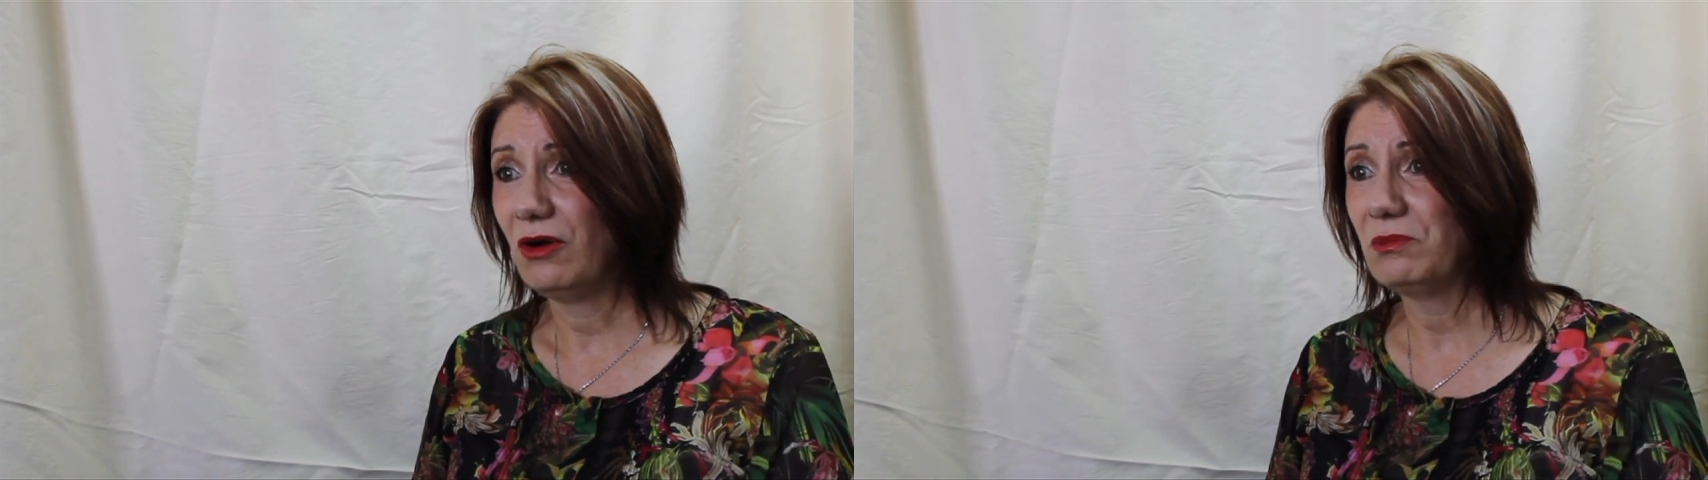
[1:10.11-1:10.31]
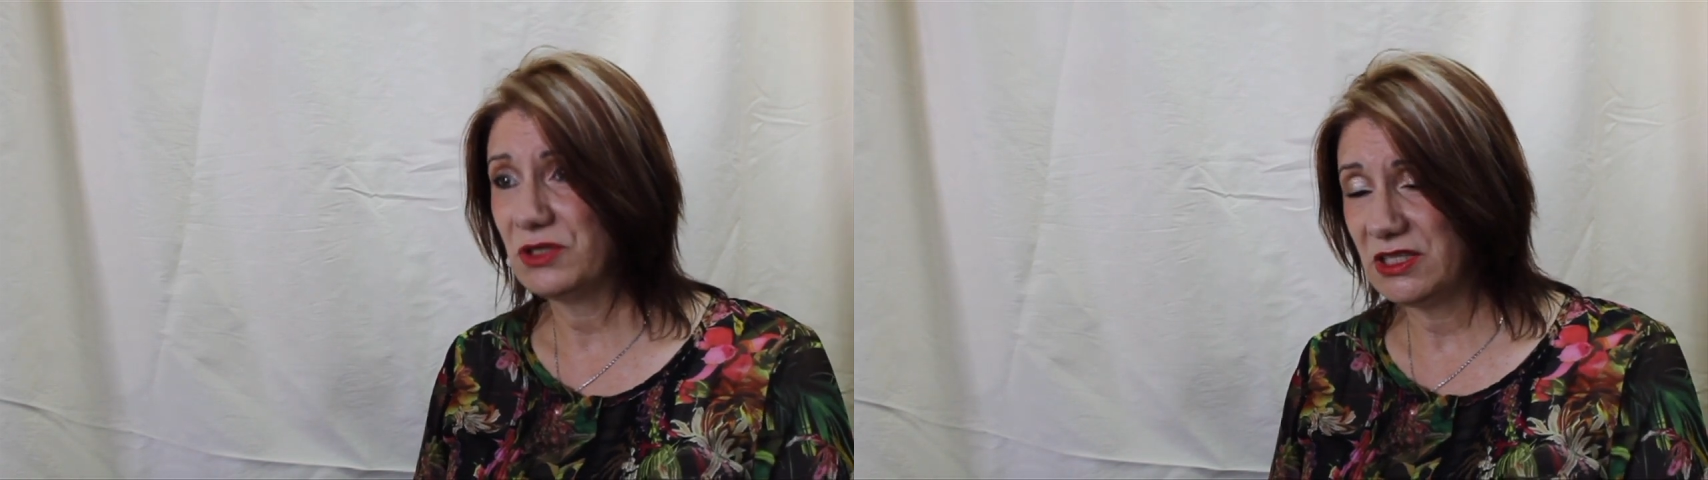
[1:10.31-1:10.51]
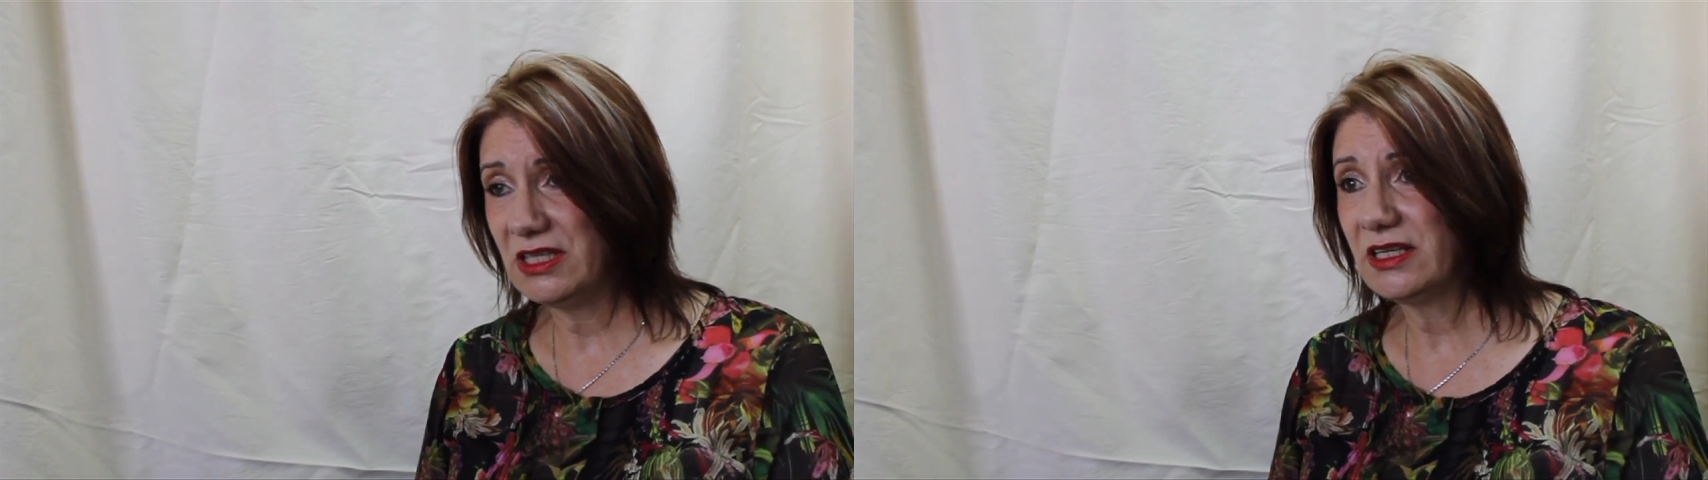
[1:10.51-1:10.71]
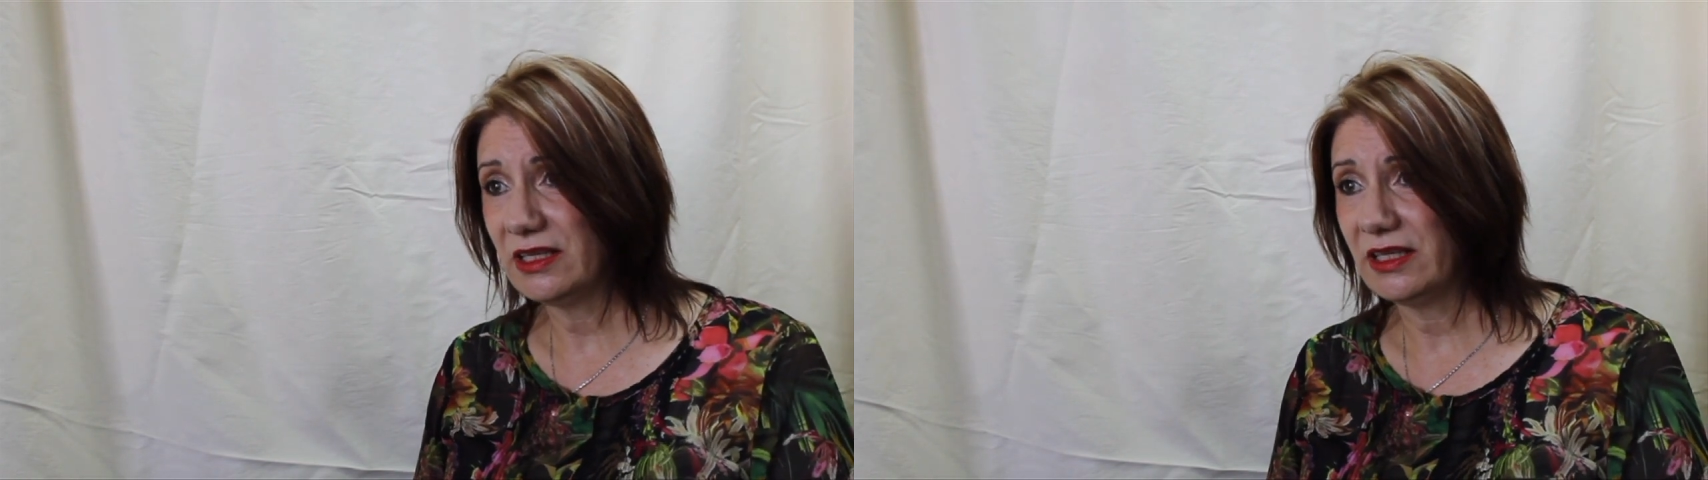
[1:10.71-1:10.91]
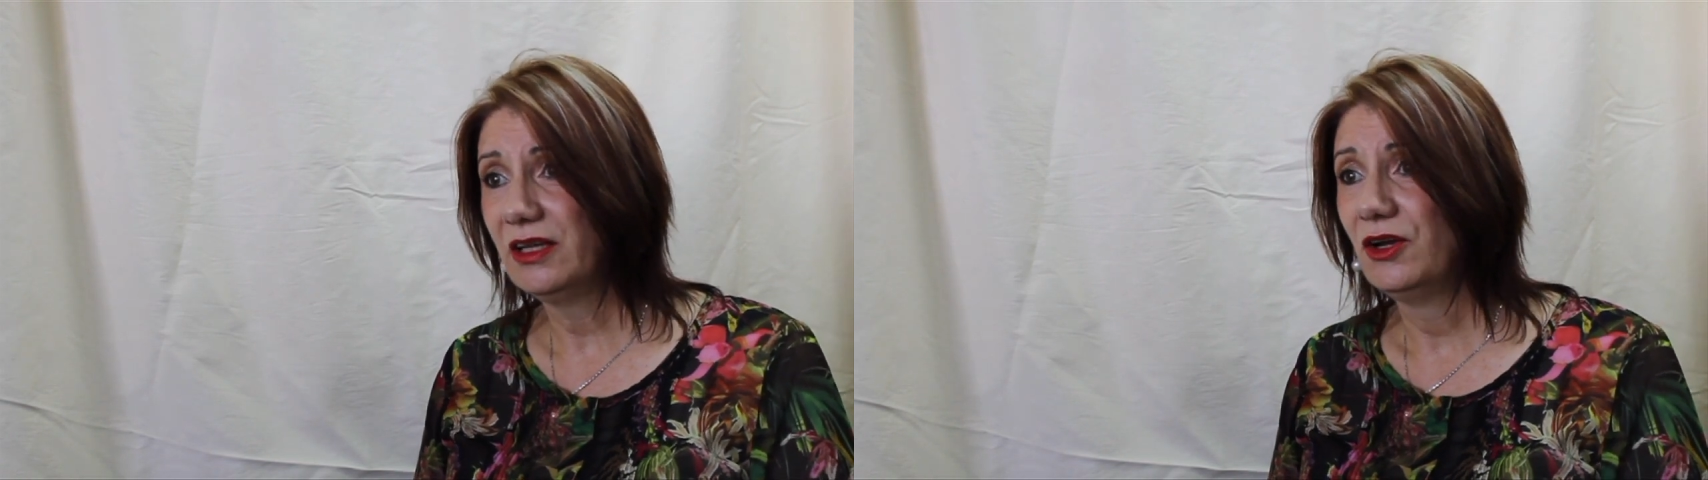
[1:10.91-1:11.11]
on
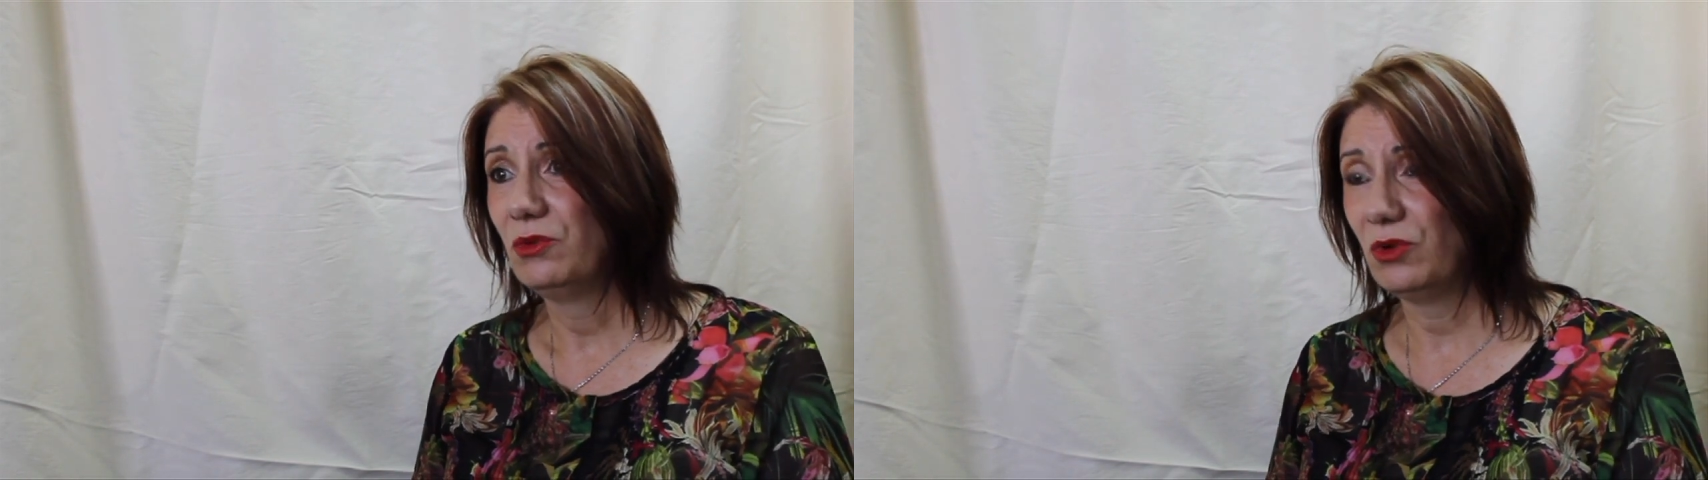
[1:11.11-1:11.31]
particularly